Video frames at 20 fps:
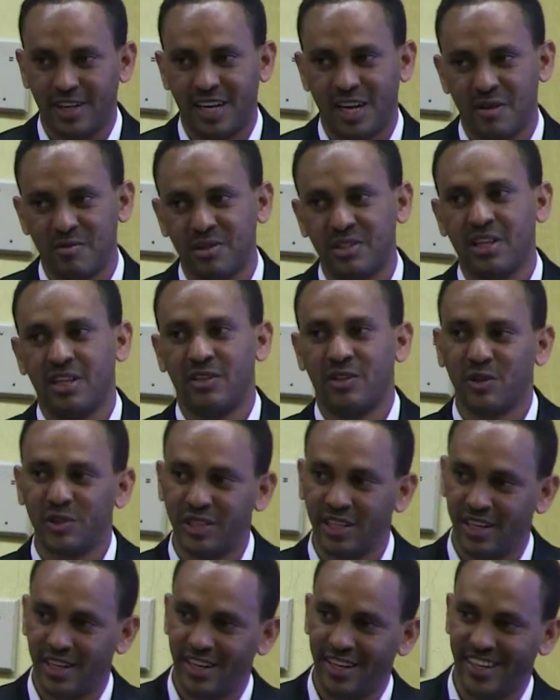I am not a
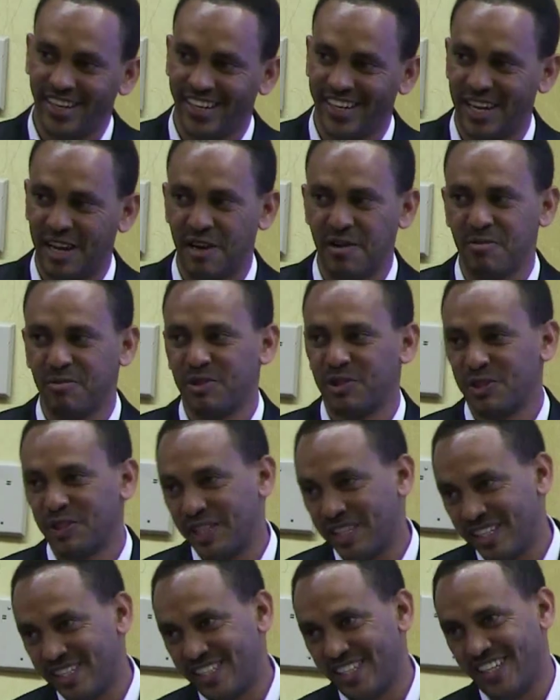doctor. I am a
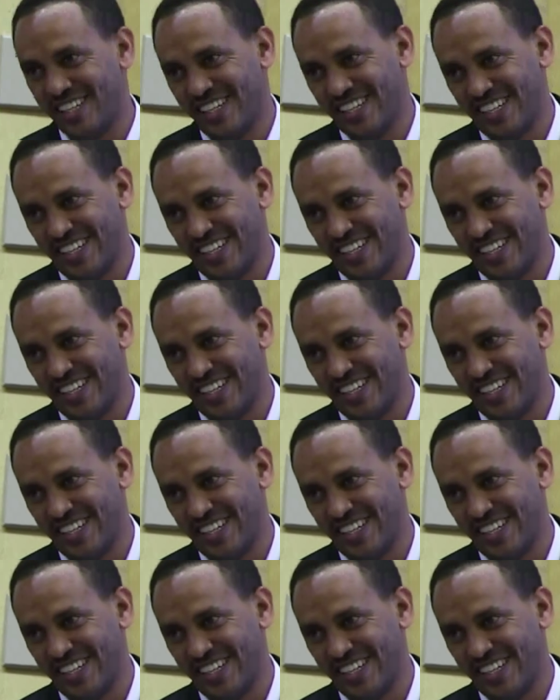student,